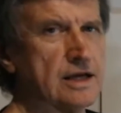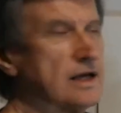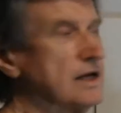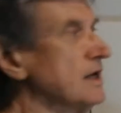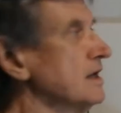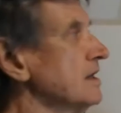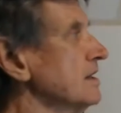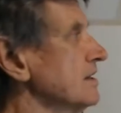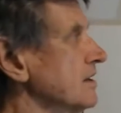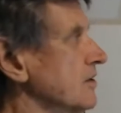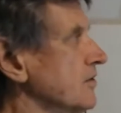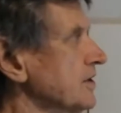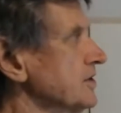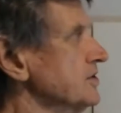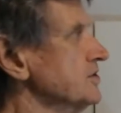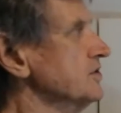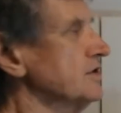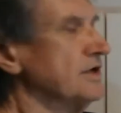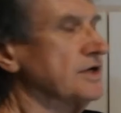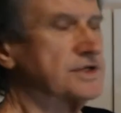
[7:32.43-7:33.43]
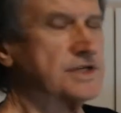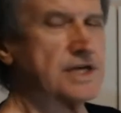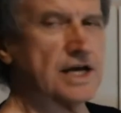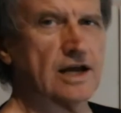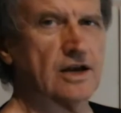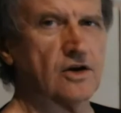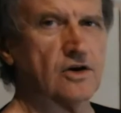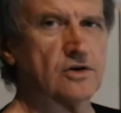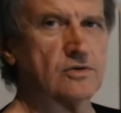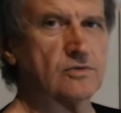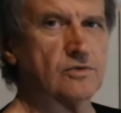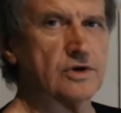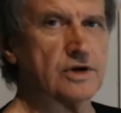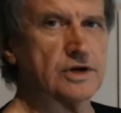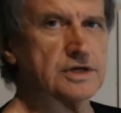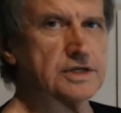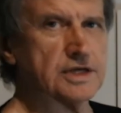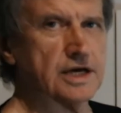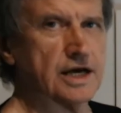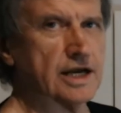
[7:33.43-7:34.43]
the question is, how long would it
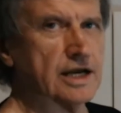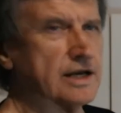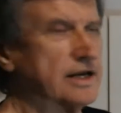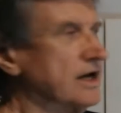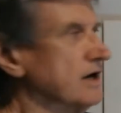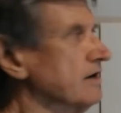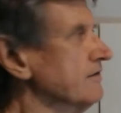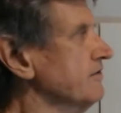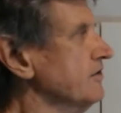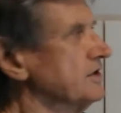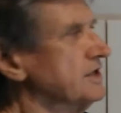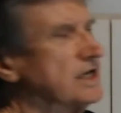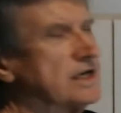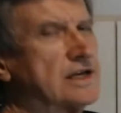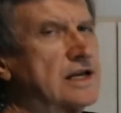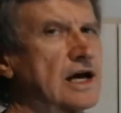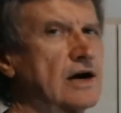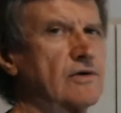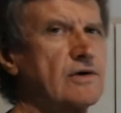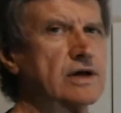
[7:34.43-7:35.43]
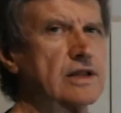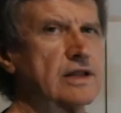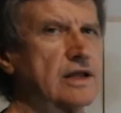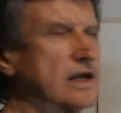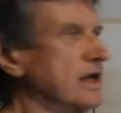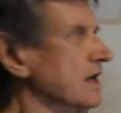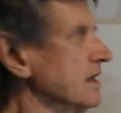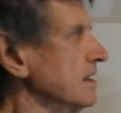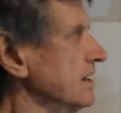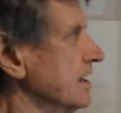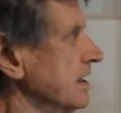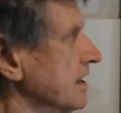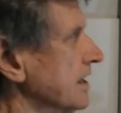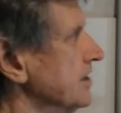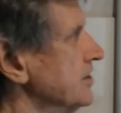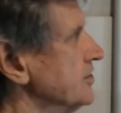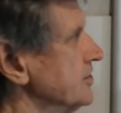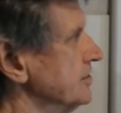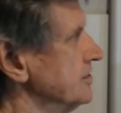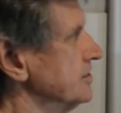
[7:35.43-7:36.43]
take? Now, if you did no other
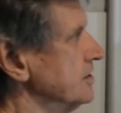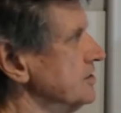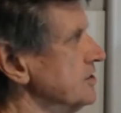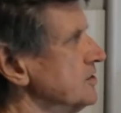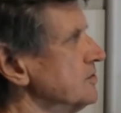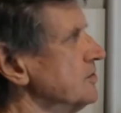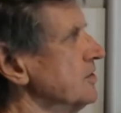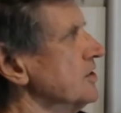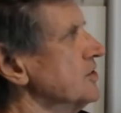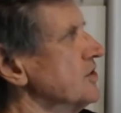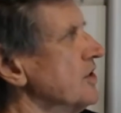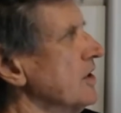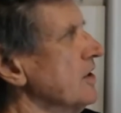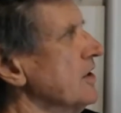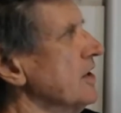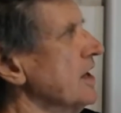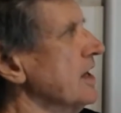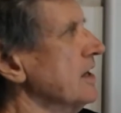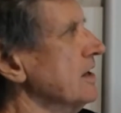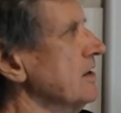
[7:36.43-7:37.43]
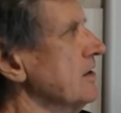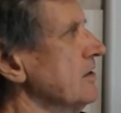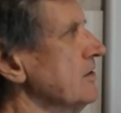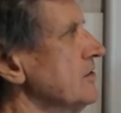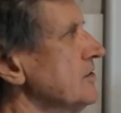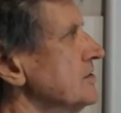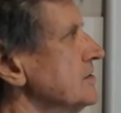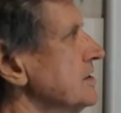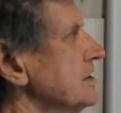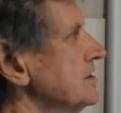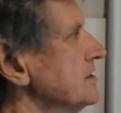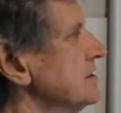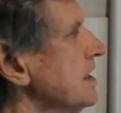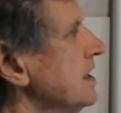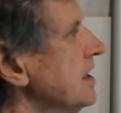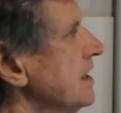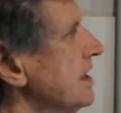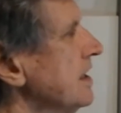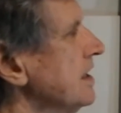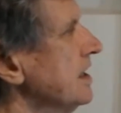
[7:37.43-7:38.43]
calculations, I just want to show you how to use this.
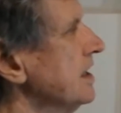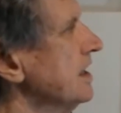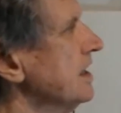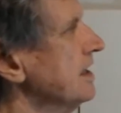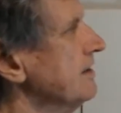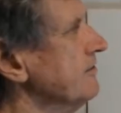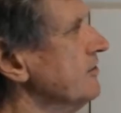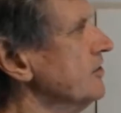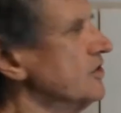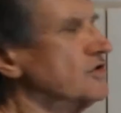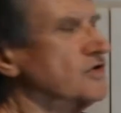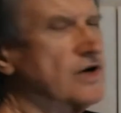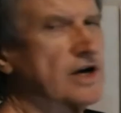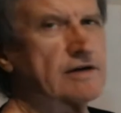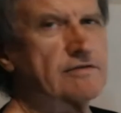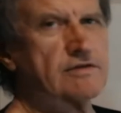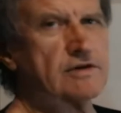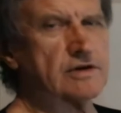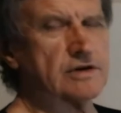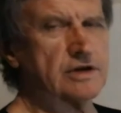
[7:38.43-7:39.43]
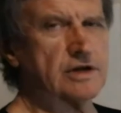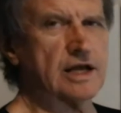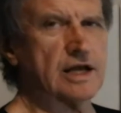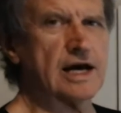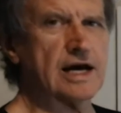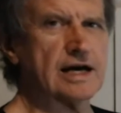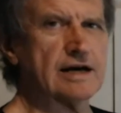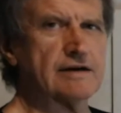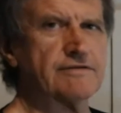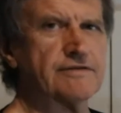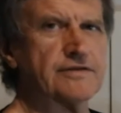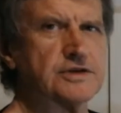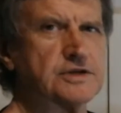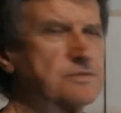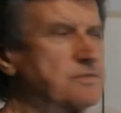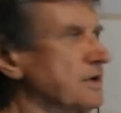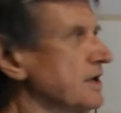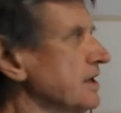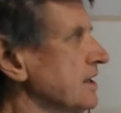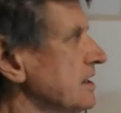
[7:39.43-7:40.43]
If you travelled at half the
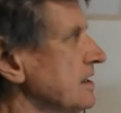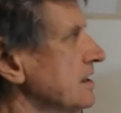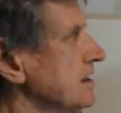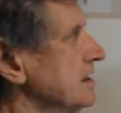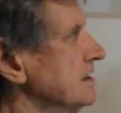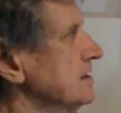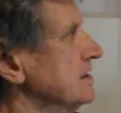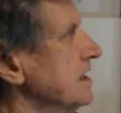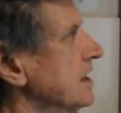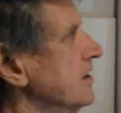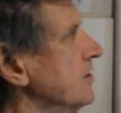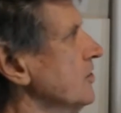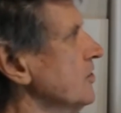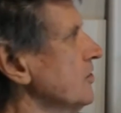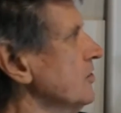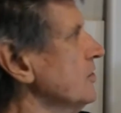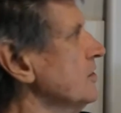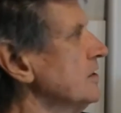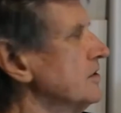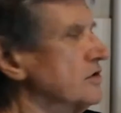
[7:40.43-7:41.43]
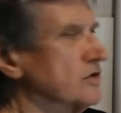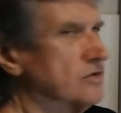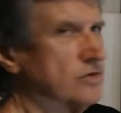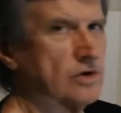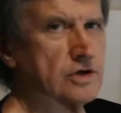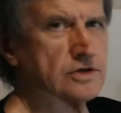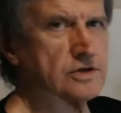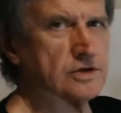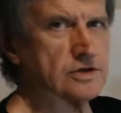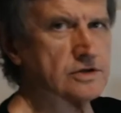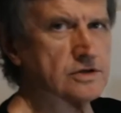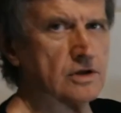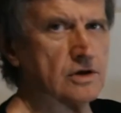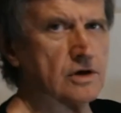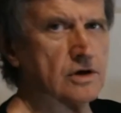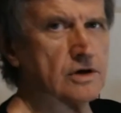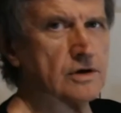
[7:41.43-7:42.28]
speed, it would take you twice as long,